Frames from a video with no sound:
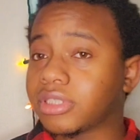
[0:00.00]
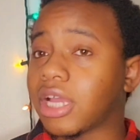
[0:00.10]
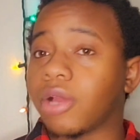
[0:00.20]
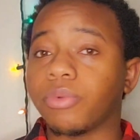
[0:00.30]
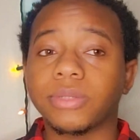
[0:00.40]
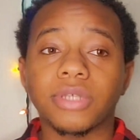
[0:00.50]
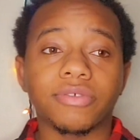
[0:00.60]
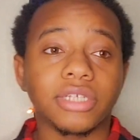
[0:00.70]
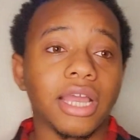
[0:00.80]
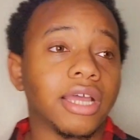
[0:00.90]
out, rips off
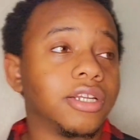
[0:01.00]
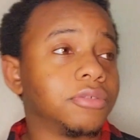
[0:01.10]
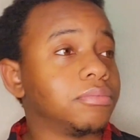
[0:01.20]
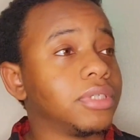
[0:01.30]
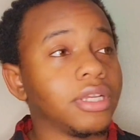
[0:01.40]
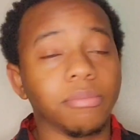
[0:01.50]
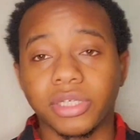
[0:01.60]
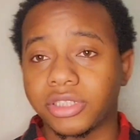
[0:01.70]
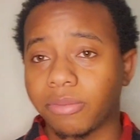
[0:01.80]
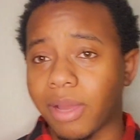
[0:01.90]
the condom, and
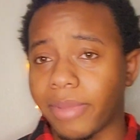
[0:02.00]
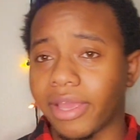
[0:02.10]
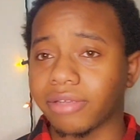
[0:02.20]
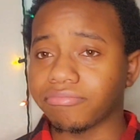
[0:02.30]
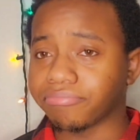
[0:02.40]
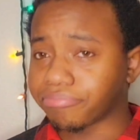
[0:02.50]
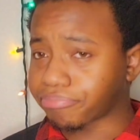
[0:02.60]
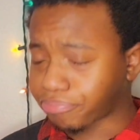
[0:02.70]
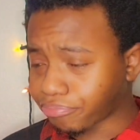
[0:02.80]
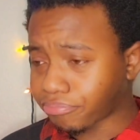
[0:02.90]
busts on my back.
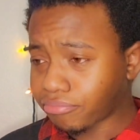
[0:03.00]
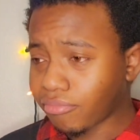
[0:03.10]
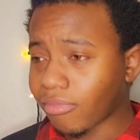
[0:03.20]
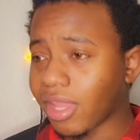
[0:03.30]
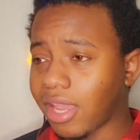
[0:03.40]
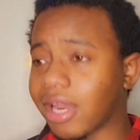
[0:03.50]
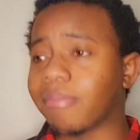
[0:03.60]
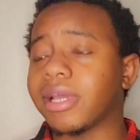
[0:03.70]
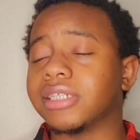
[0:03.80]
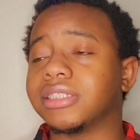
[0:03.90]
And I'm
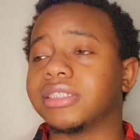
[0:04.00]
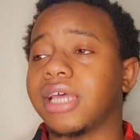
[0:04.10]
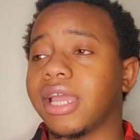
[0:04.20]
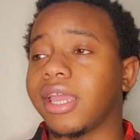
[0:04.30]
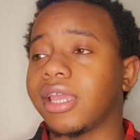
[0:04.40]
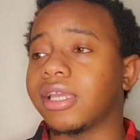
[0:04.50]
kind of just like,